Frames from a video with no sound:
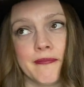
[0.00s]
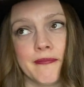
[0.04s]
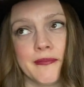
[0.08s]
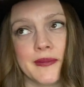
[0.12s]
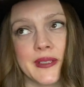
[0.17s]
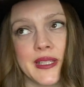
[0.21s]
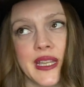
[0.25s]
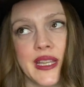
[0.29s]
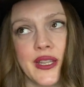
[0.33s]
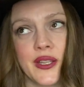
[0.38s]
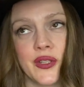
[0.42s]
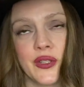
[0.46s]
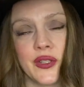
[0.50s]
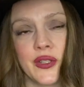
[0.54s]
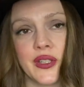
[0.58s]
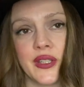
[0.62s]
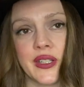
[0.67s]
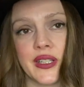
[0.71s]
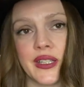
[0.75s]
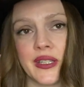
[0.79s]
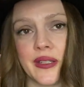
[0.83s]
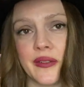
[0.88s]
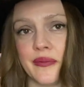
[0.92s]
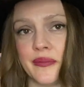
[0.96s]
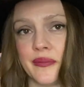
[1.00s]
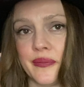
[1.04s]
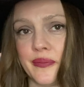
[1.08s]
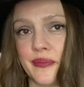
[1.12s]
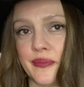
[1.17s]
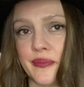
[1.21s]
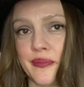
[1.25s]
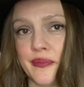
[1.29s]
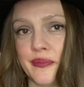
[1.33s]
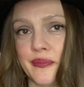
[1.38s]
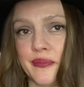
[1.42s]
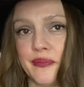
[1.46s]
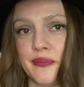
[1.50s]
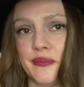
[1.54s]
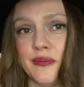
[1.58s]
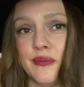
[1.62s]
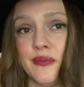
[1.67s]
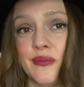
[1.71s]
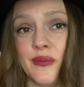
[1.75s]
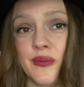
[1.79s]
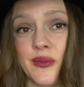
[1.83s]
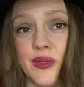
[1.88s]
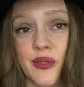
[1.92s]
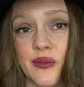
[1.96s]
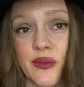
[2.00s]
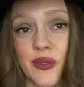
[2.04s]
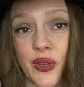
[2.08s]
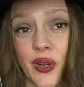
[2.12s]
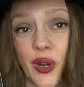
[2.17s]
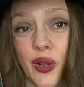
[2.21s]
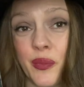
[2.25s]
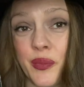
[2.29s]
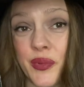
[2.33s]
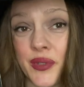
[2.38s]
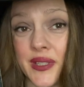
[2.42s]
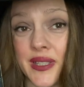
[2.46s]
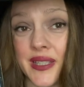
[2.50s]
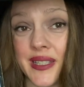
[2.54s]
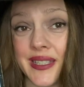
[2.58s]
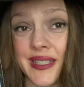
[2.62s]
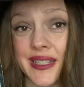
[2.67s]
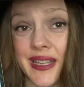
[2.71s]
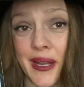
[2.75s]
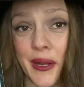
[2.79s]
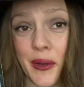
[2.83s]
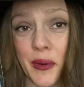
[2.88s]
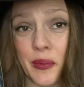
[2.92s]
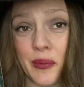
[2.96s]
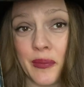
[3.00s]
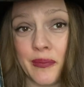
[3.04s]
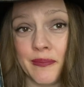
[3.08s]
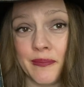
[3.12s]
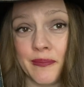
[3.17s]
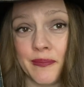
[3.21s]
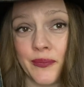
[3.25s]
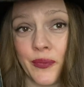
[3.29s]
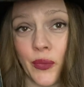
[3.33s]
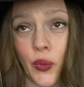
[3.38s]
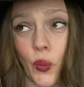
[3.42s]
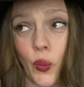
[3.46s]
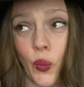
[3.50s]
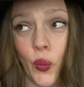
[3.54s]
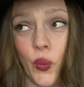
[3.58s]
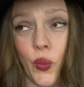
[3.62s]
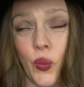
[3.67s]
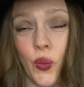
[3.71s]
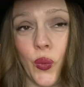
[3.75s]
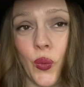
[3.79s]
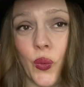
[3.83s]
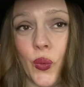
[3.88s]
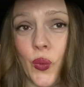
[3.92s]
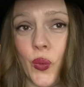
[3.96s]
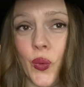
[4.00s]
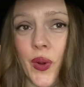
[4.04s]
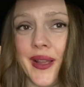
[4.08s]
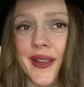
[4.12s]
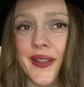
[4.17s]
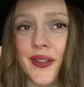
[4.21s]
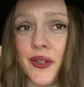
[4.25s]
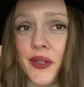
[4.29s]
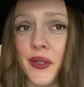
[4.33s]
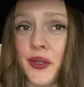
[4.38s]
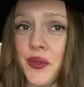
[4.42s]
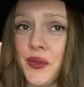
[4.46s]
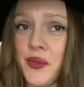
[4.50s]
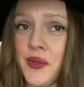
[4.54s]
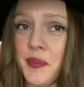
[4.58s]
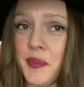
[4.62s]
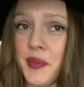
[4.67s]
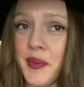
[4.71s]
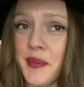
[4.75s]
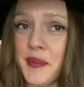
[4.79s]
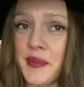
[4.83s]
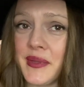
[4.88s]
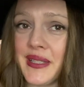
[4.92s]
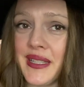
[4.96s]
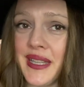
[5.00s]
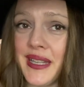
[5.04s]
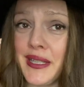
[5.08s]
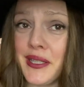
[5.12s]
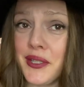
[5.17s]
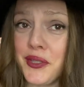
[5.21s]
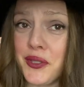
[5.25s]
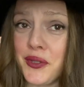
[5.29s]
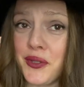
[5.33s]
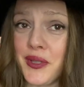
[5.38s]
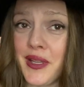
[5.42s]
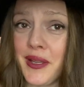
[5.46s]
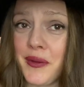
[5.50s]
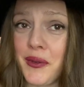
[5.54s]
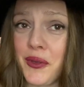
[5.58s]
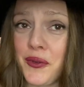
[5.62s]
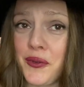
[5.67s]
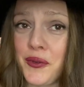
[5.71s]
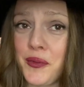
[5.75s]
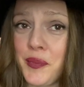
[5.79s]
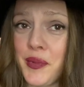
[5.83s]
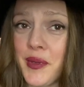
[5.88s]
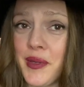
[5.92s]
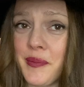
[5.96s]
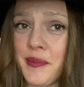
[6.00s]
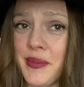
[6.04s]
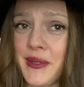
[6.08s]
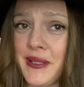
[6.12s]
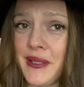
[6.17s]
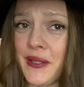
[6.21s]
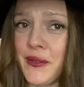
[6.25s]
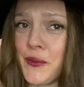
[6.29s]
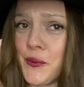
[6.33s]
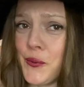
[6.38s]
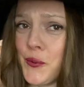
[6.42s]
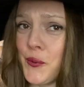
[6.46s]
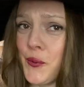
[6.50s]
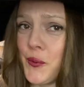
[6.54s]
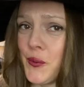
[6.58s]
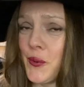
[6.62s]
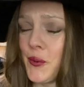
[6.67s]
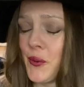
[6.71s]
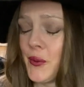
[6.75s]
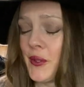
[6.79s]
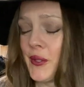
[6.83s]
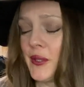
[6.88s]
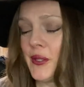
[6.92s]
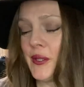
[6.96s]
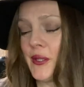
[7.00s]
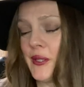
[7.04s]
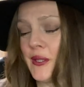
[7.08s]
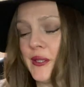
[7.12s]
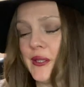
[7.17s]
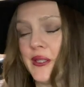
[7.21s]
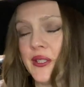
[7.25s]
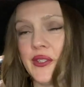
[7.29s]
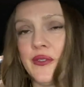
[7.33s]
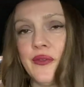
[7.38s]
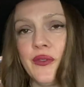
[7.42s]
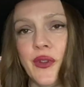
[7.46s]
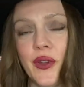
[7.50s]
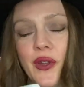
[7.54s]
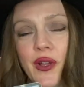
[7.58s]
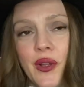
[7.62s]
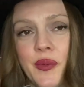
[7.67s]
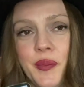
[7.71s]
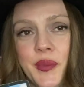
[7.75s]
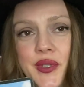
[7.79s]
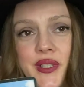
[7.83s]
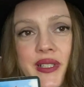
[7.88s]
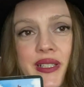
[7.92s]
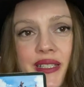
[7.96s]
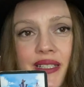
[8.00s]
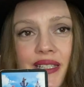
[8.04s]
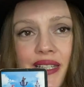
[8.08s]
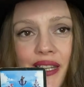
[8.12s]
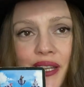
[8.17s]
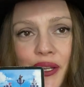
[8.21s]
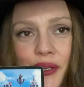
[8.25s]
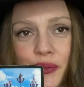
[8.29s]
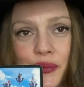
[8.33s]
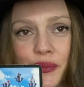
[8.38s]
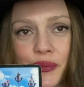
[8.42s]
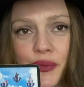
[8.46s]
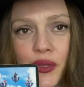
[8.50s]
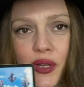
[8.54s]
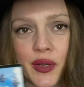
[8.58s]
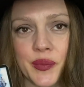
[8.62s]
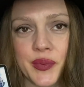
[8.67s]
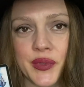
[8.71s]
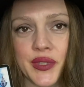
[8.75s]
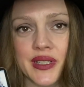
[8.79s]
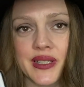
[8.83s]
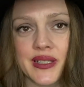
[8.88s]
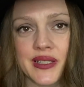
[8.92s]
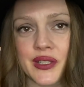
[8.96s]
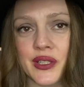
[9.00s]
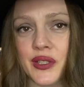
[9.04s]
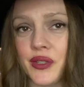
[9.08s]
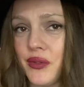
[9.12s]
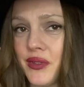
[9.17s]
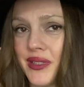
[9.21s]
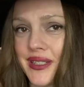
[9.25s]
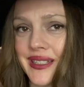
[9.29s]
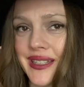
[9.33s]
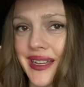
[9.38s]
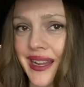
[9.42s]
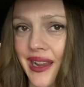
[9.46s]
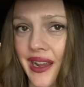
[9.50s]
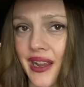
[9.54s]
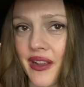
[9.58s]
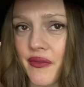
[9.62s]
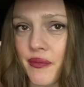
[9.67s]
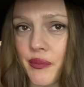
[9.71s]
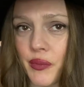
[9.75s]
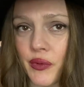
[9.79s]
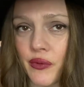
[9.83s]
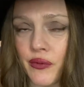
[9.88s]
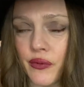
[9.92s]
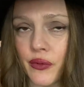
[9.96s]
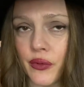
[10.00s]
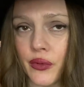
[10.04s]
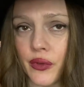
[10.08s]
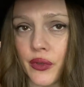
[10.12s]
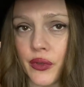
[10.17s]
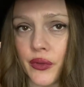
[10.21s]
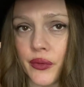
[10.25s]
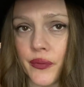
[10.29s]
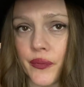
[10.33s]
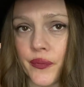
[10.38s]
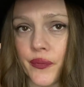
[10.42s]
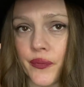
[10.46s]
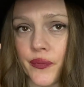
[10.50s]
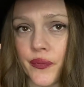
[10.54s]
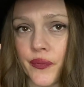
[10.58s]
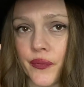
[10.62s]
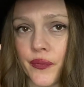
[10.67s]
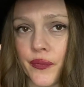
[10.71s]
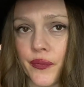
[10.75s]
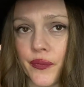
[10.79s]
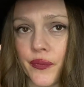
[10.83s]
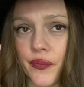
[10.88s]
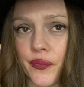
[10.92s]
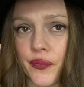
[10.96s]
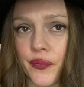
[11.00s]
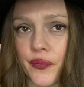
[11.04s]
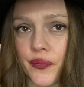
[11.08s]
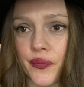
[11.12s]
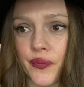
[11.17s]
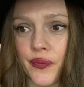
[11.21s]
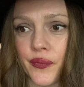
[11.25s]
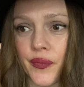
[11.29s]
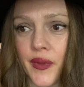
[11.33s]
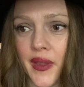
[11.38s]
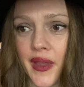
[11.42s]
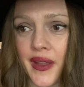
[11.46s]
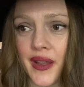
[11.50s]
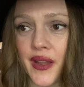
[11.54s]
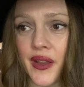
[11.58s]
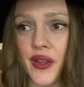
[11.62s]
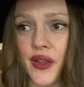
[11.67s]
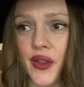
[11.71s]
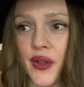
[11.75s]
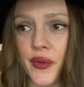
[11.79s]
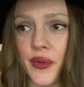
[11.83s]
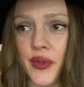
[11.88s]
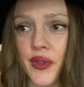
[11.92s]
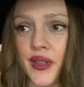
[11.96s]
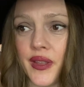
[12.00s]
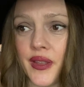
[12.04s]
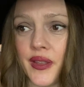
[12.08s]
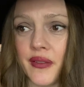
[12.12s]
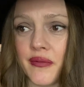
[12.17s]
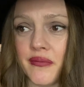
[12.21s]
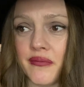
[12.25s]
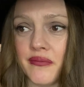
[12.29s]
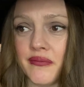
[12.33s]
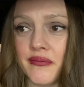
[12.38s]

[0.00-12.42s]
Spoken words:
take a look at it. You want options now. Ooh, I got goosebumps there. Did you get goosebumps? You've got options now. Options that you didn't have before. And I know that,